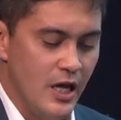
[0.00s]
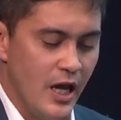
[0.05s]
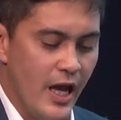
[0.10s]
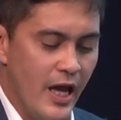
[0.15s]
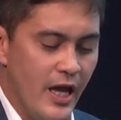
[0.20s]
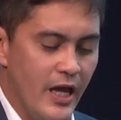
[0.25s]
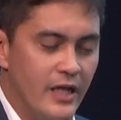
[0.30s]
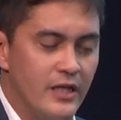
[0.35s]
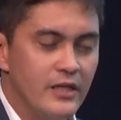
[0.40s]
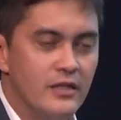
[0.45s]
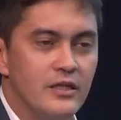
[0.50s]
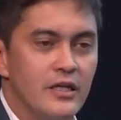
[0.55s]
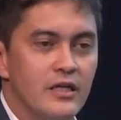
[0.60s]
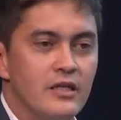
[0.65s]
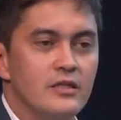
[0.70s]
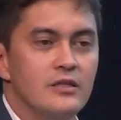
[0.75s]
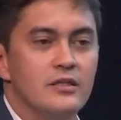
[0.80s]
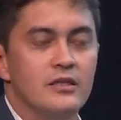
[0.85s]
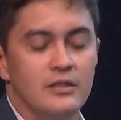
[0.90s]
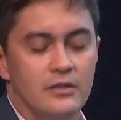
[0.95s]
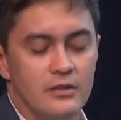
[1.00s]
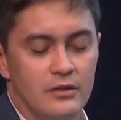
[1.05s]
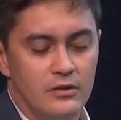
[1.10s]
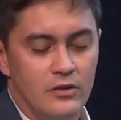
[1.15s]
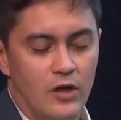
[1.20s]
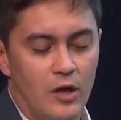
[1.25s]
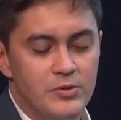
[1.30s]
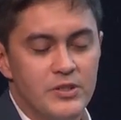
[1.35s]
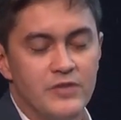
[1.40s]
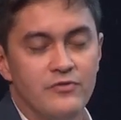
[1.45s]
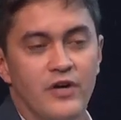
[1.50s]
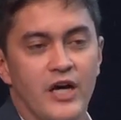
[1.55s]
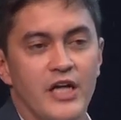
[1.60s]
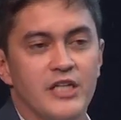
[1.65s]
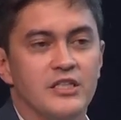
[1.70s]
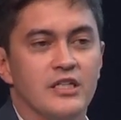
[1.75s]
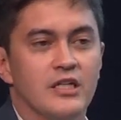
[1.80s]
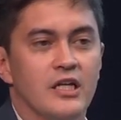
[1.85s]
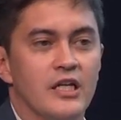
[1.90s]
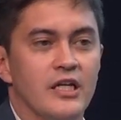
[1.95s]
And
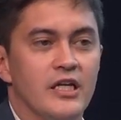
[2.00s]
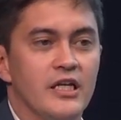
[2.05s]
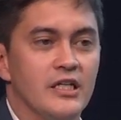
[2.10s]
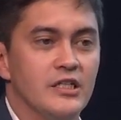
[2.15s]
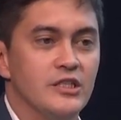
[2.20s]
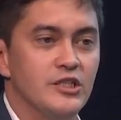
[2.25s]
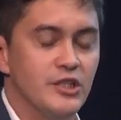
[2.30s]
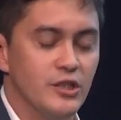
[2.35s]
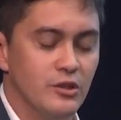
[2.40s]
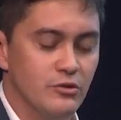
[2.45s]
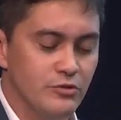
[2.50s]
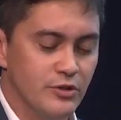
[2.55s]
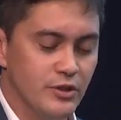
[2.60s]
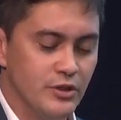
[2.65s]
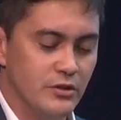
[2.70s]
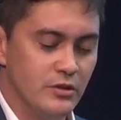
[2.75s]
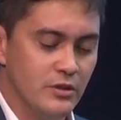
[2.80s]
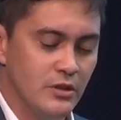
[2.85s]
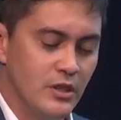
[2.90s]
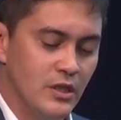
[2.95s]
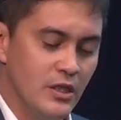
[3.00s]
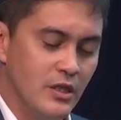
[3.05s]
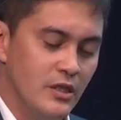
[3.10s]
observationally in children,